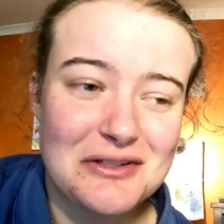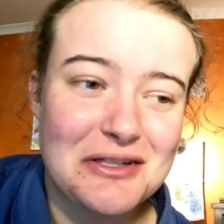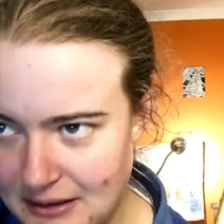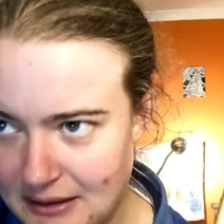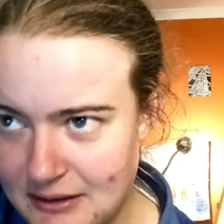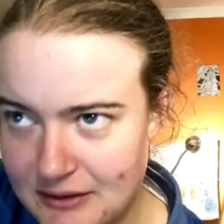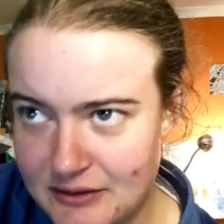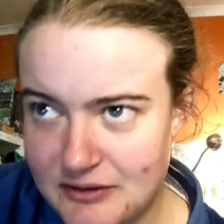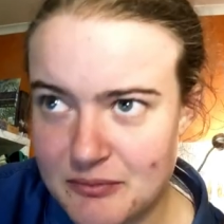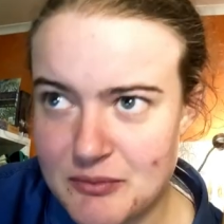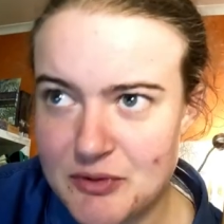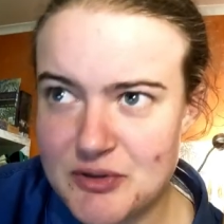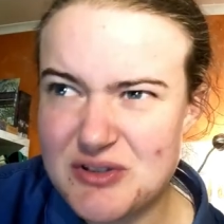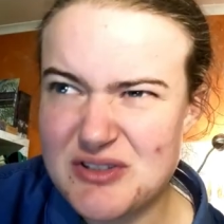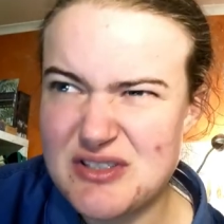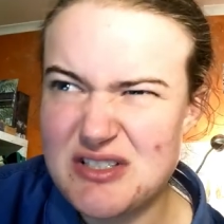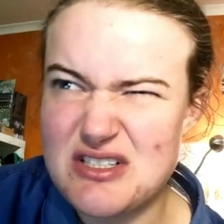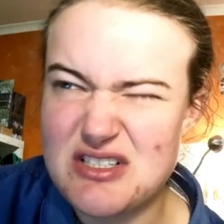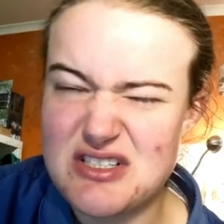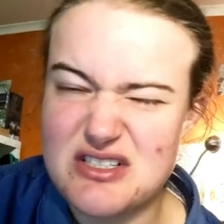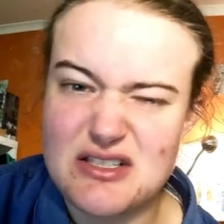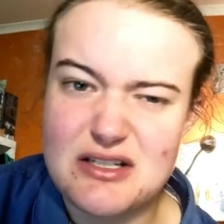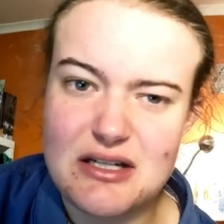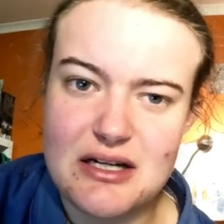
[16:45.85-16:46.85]
And it's
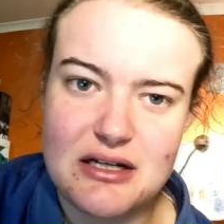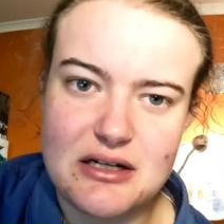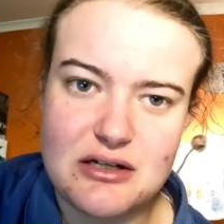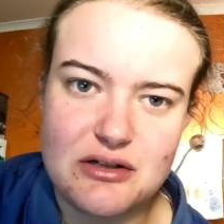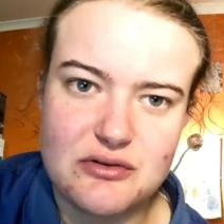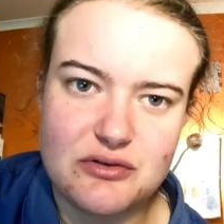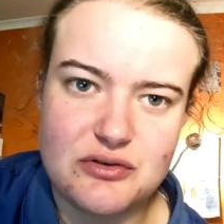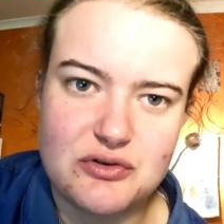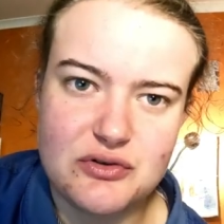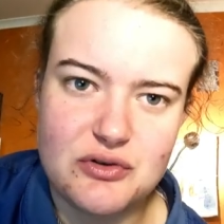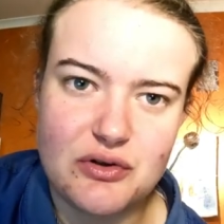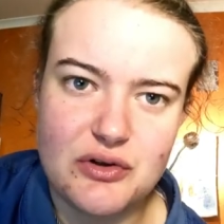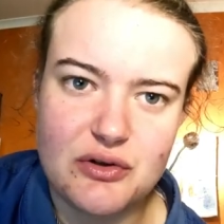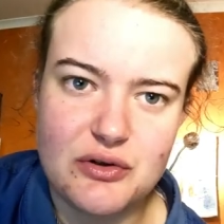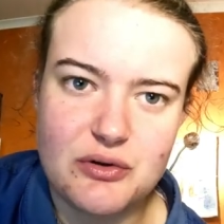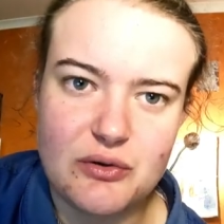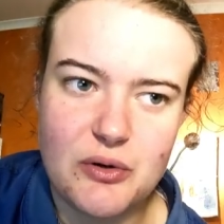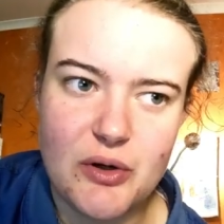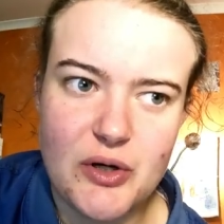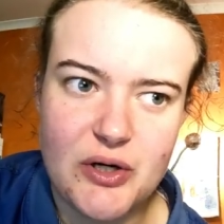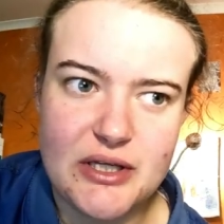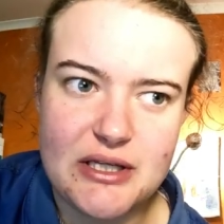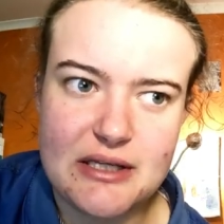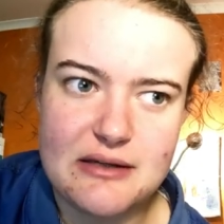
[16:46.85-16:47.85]
mostly just kind of short,
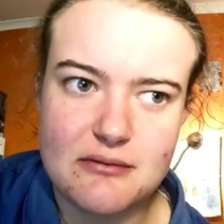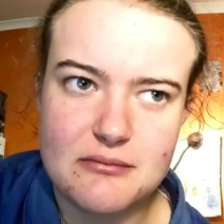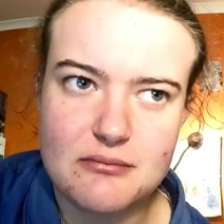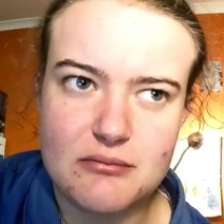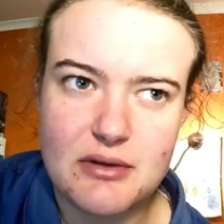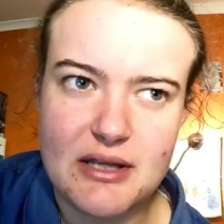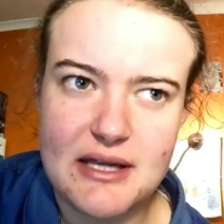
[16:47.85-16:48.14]
quirky,